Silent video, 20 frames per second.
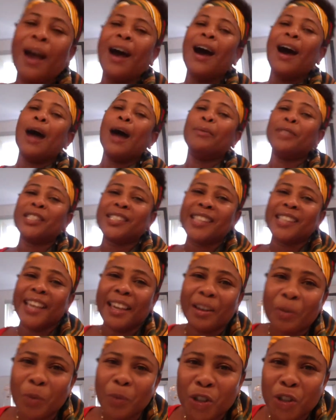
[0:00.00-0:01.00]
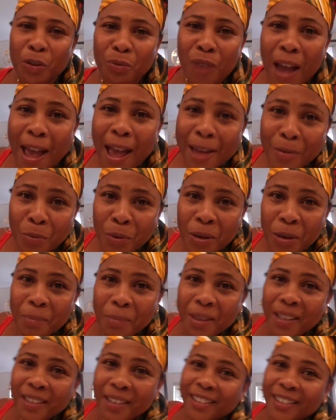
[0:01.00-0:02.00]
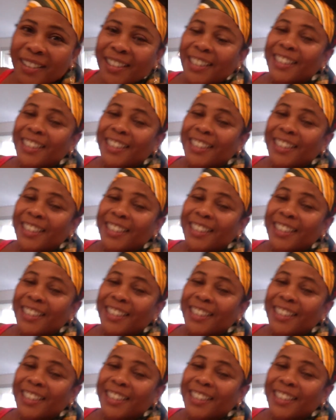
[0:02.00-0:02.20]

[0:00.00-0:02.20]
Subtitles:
I'm just saying, was you riding with me?